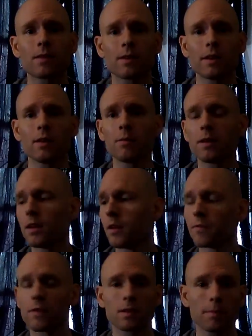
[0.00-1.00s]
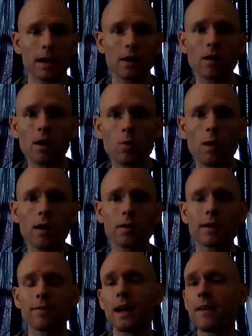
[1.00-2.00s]
to better our
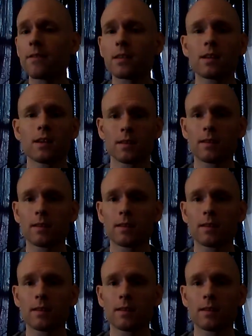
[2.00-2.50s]
quality of life,